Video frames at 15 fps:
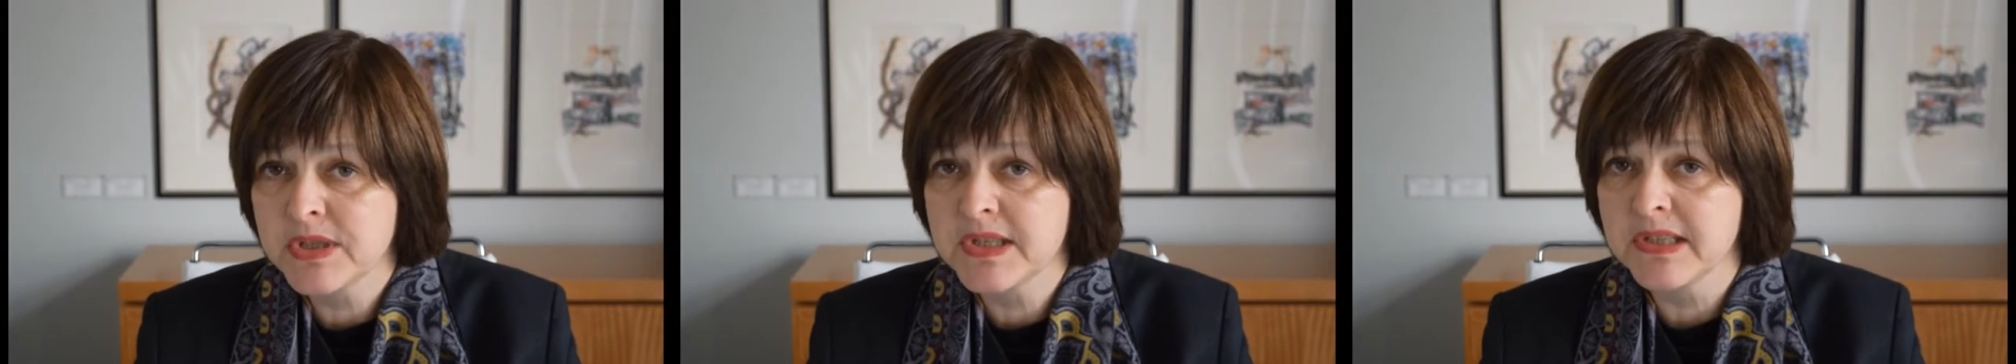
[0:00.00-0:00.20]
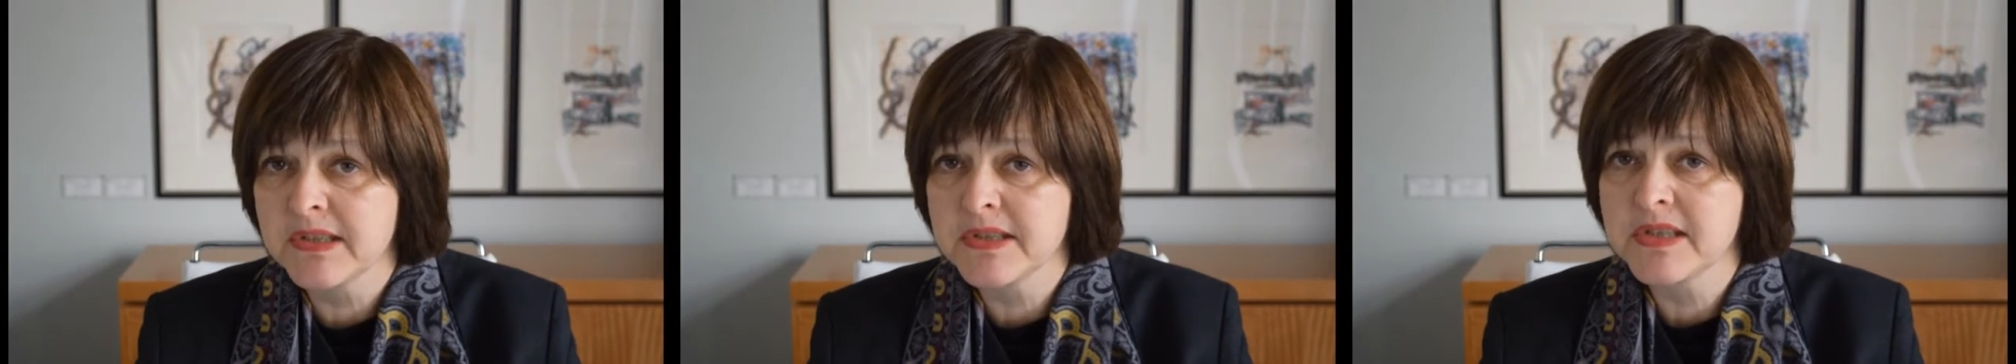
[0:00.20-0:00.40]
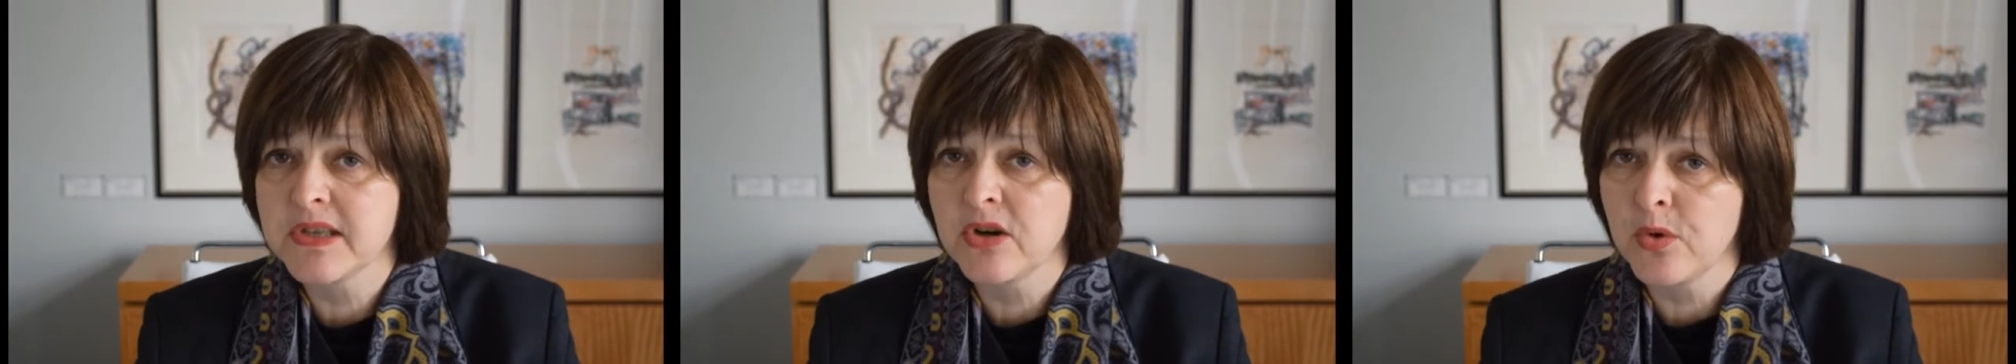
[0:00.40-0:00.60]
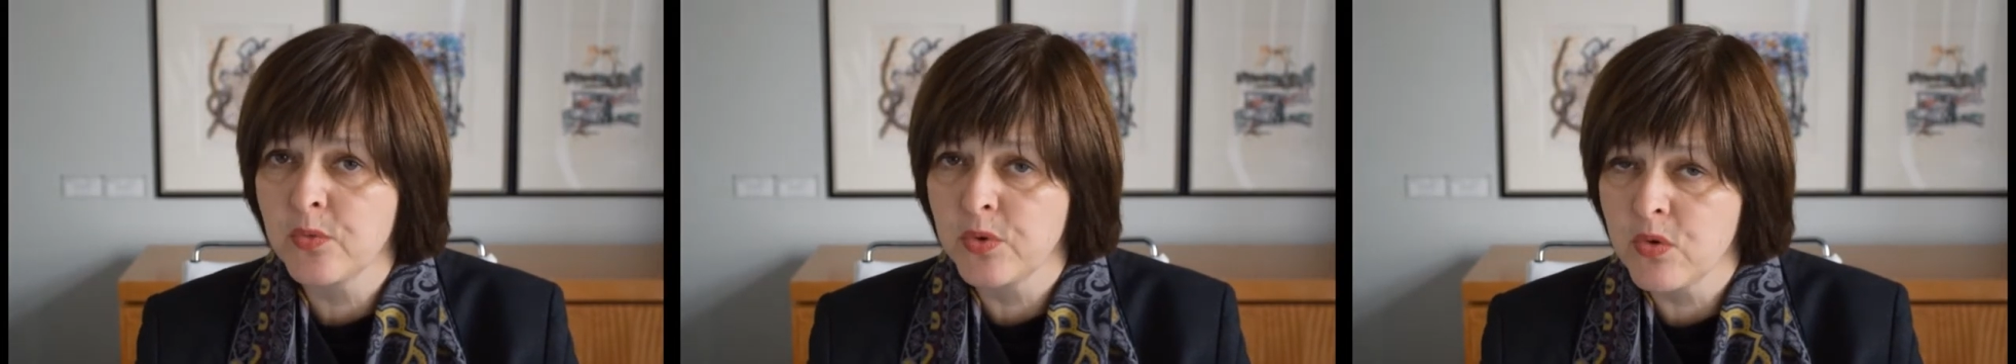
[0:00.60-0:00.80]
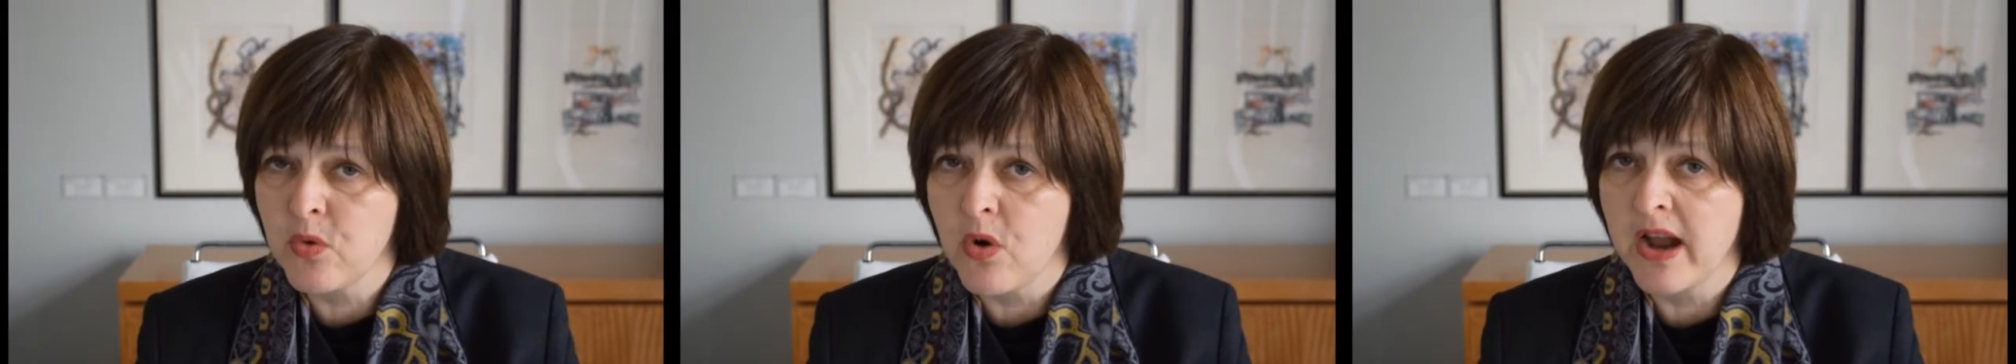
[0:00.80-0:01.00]
skills than are
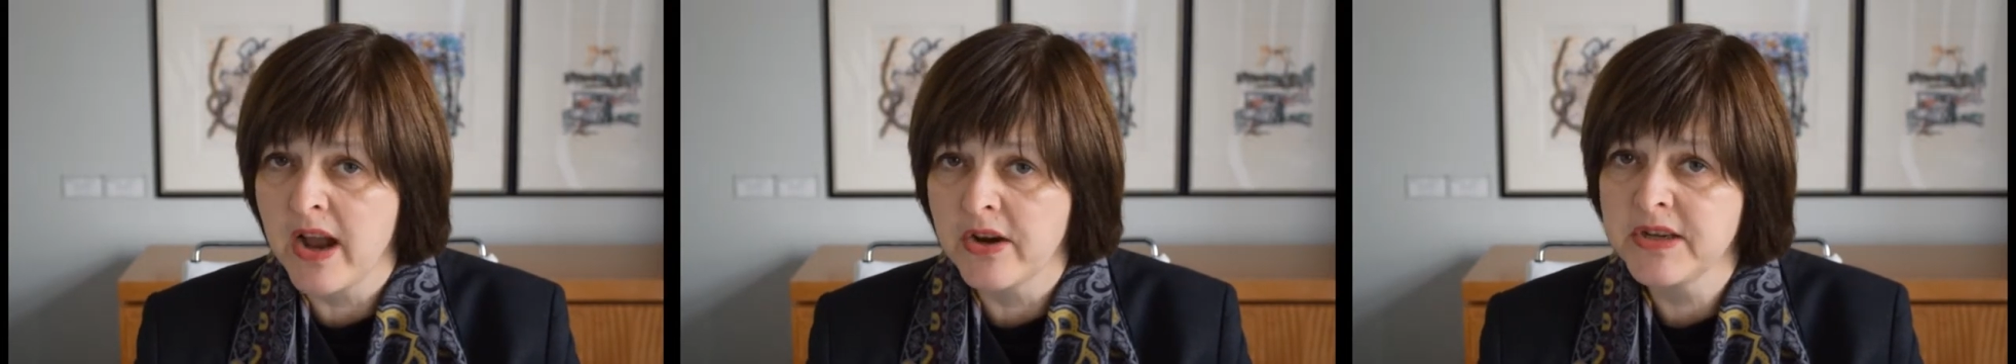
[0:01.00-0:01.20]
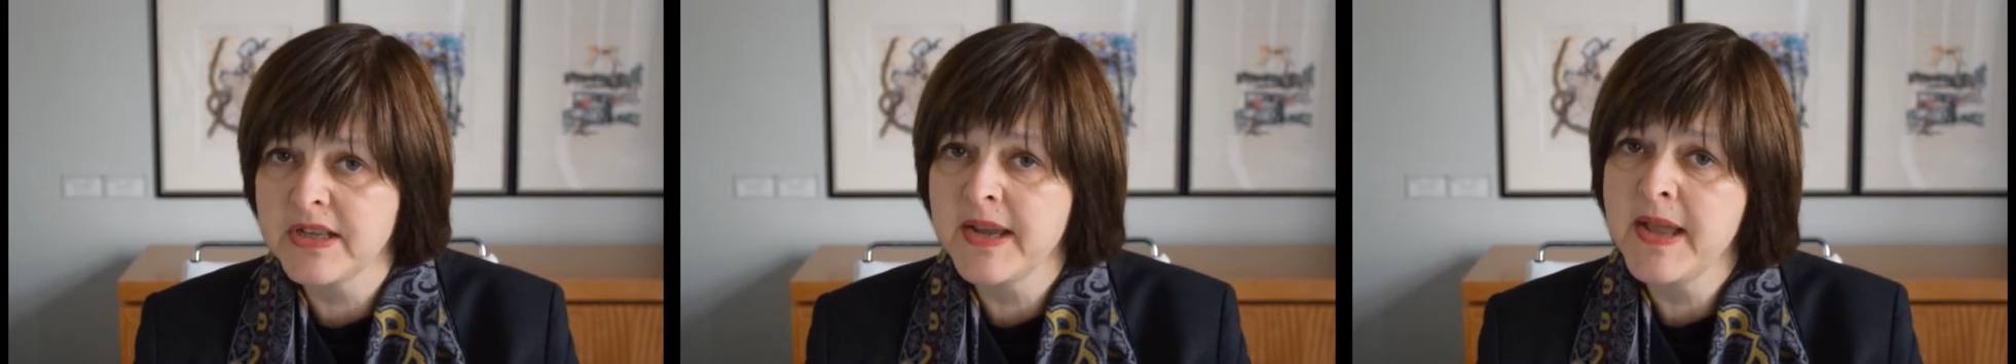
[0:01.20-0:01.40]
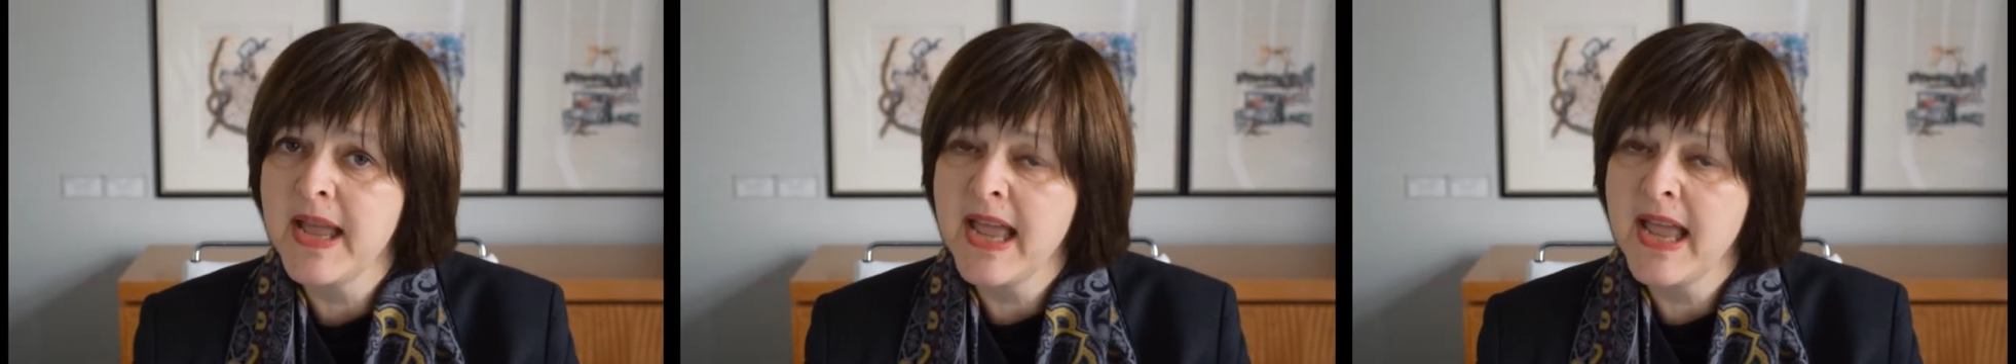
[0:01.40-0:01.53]
required,